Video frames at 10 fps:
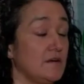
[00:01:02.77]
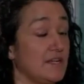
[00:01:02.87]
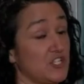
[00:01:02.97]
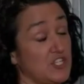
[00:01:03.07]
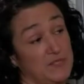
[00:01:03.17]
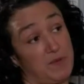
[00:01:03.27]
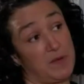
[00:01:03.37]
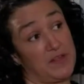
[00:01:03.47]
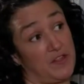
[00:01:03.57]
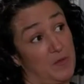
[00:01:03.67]
Well, actually, it's
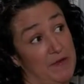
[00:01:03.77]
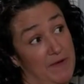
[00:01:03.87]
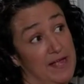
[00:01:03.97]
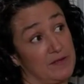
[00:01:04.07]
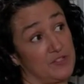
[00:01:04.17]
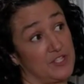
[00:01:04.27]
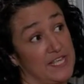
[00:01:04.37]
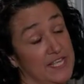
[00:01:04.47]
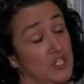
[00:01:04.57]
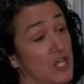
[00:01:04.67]
probably the other way around.
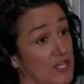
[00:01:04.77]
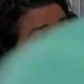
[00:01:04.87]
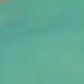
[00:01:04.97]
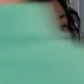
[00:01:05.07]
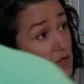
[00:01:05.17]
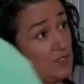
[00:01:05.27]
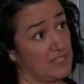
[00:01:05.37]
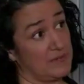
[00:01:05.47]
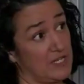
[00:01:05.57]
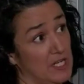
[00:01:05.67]
The changes in the
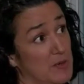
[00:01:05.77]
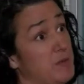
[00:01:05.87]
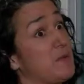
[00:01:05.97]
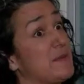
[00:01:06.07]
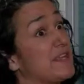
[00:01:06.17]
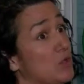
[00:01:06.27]
occipital lobe are probably